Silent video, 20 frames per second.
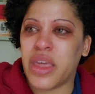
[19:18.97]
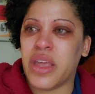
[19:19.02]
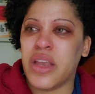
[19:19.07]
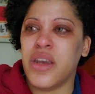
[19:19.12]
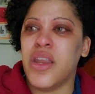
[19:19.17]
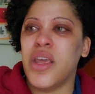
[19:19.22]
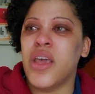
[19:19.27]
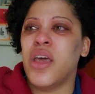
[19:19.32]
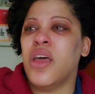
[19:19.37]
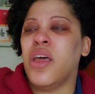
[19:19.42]
And
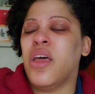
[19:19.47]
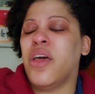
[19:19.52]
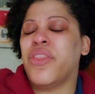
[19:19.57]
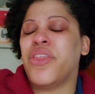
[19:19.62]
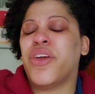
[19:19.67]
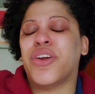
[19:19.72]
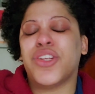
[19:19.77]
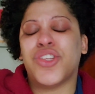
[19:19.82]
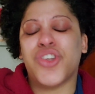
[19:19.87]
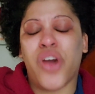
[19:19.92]

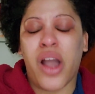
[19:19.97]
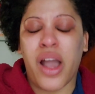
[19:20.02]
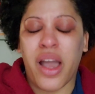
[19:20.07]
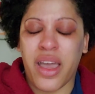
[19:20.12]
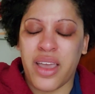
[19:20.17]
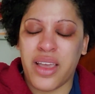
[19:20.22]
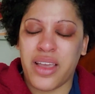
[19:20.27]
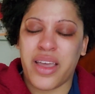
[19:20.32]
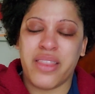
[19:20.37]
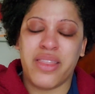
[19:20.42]
they're
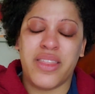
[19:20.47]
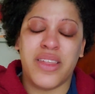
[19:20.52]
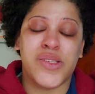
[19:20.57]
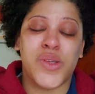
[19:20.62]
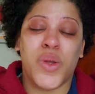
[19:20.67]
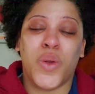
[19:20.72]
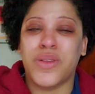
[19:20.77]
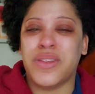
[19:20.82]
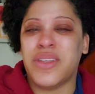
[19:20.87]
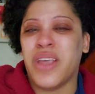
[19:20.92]
trying, and this
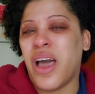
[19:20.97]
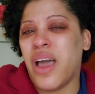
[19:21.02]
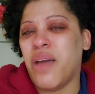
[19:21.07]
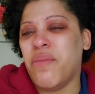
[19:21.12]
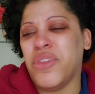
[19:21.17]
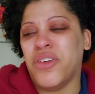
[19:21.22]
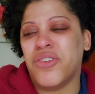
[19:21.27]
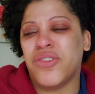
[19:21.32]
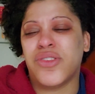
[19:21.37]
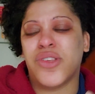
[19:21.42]
whole time
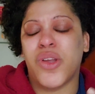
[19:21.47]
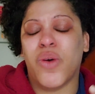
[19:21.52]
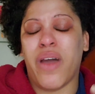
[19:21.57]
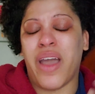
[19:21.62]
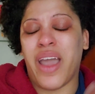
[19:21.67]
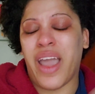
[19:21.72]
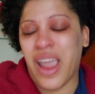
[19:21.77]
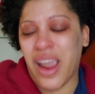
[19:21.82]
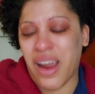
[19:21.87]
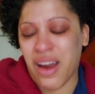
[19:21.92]
there's no
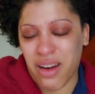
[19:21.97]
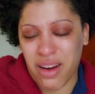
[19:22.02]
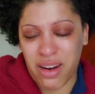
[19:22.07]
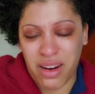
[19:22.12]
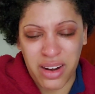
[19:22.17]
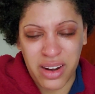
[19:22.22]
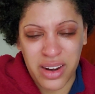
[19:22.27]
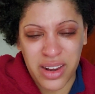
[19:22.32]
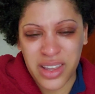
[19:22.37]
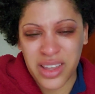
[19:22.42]

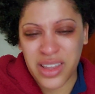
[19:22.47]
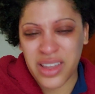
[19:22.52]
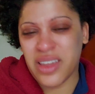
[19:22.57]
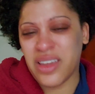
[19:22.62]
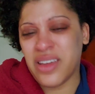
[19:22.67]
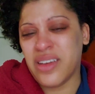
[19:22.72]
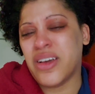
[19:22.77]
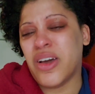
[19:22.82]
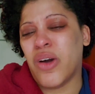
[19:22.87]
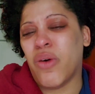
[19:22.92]
air
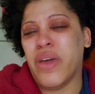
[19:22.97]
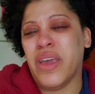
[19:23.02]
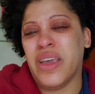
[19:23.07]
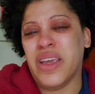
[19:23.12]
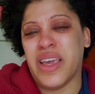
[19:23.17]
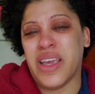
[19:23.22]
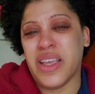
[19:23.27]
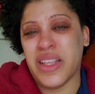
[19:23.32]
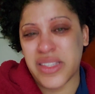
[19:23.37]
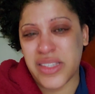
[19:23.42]
going
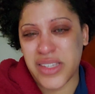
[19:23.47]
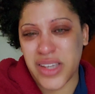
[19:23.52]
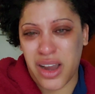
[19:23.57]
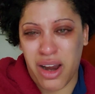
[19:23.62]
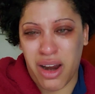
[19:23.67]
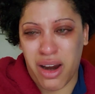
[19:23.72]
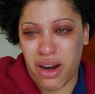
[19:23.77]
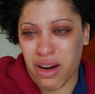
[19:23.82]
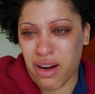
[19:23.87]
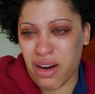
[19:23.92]
into
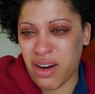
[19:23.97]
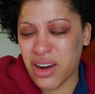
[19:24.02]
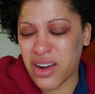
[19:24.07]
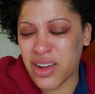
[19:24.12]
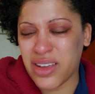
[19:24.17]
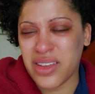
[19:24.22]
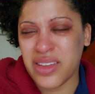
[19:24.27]
her.